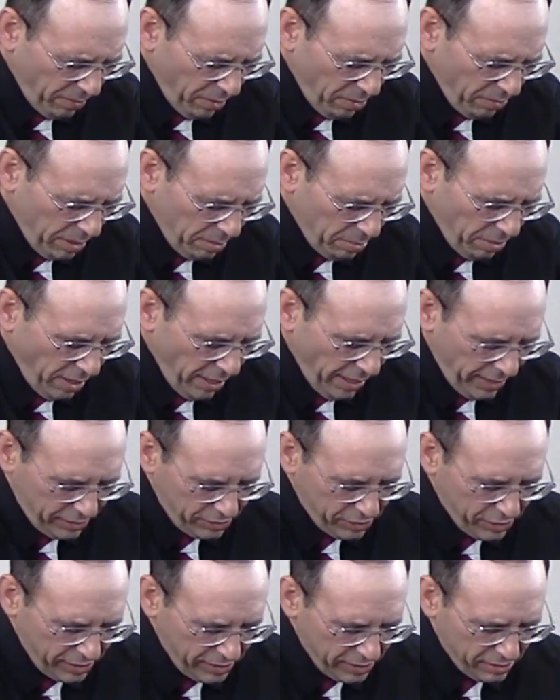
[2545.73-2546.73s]
We pray in
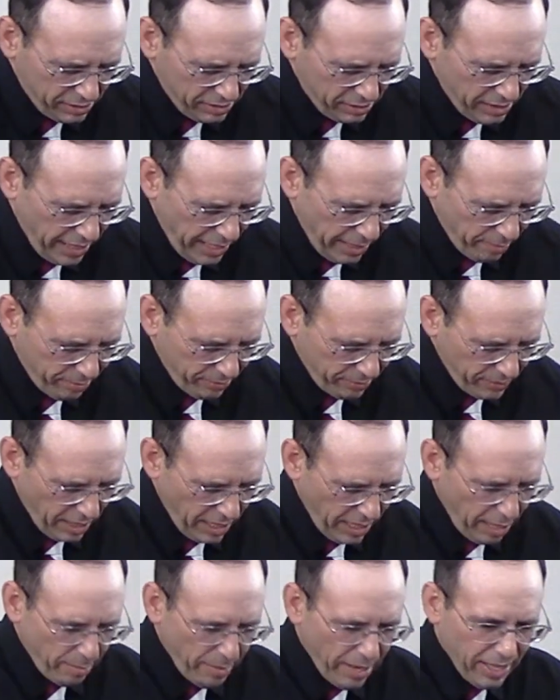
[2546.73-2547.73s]
Jesus' name.
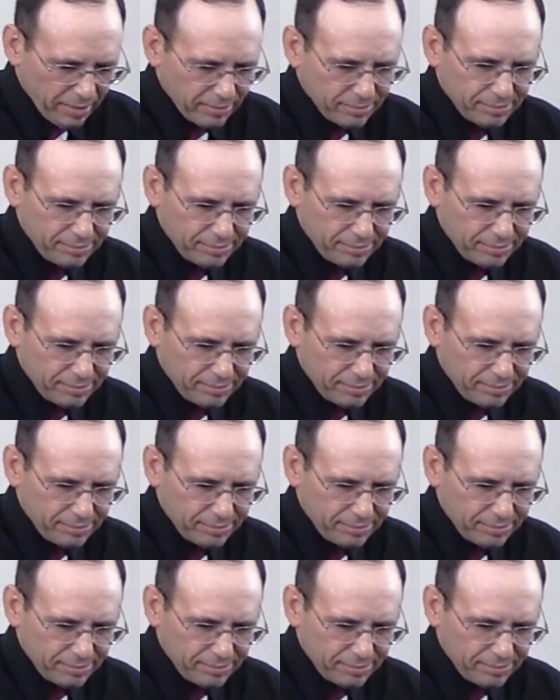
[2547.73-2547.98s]
Amen.